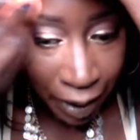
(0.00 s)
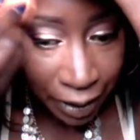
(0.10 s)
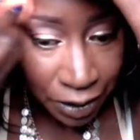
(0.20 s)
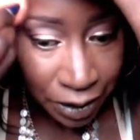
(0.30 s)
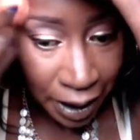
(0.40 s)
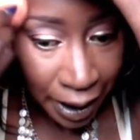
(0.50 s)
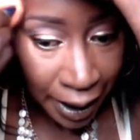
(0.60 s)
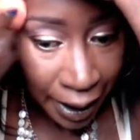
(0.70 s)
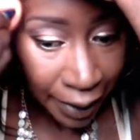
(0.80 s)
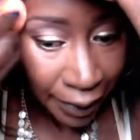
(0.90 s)

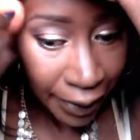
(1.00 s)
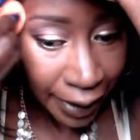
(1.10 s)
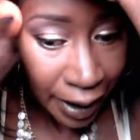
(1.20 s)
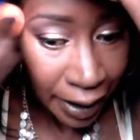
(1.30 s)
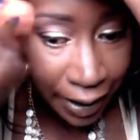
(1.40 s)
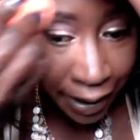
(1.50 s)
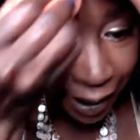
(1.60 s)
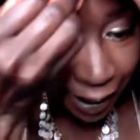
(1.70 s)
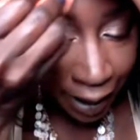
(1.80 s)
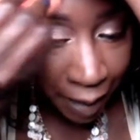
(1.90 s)
so much
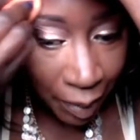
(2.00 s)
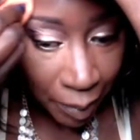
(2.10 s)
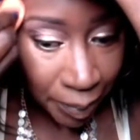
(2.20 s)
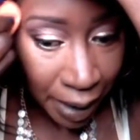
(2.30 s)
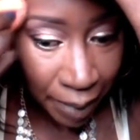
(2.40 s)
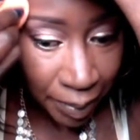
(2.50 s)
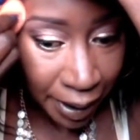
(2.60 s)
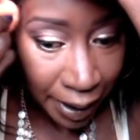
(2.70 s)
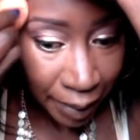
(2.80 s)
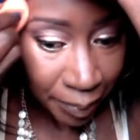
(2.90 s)
area.
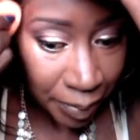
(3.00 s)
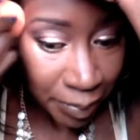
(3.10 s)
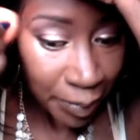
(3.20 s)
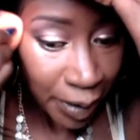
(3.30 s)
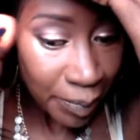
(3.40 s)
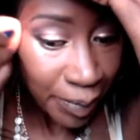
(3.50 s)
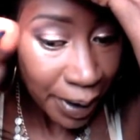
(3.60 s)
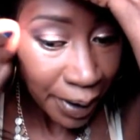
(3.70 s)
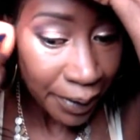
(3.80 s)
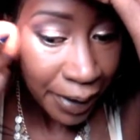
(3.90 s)
Yeah, I got my
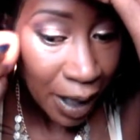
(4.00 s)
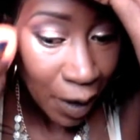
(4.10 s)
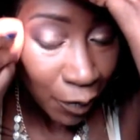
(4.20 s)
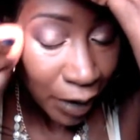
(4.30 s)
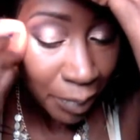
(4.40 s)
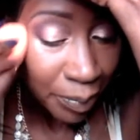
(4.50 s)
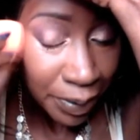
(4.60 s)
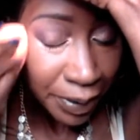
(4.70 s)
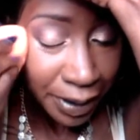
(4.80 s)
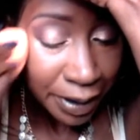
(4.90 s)
baby hair. Put my baby
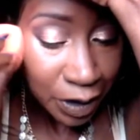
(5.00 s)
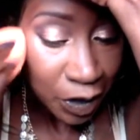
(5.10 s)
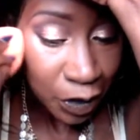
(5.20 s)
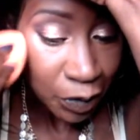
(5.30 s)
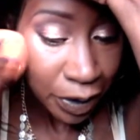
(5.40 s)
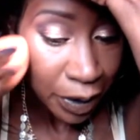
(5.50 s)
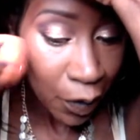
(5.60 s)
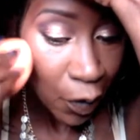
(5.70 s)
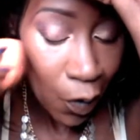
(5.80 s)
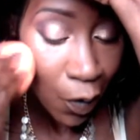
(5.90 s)
hair down when I
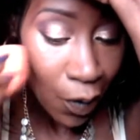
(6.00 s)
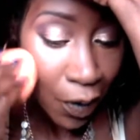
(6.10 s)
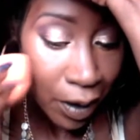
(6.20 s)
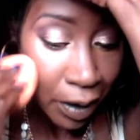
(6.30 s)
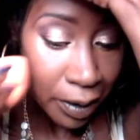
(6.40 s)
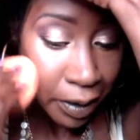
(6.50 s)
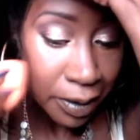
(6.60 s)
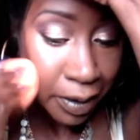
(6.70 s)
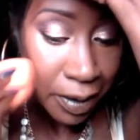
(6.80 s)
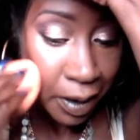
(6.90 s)
put this unit
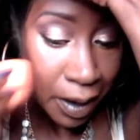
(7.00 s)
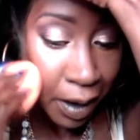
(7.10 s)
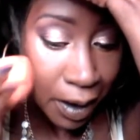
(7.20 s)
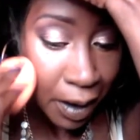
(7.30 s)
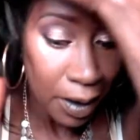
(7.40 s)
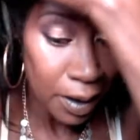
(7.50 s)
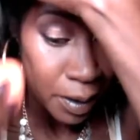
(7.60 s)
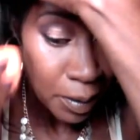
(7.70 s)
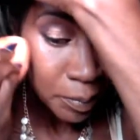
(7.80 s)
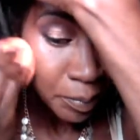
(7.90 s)
on.
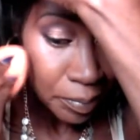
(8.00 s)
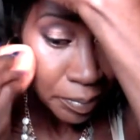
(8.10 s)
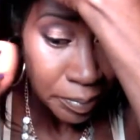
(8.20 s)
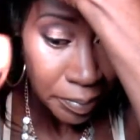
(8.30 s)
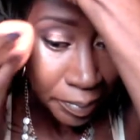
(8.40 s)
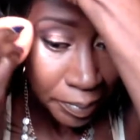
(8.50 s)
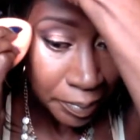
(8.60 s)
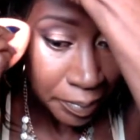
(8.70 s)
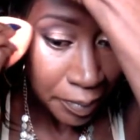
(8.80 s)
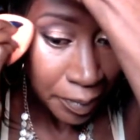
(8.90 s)

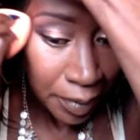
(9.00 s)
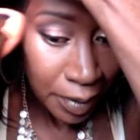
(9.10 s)
Um,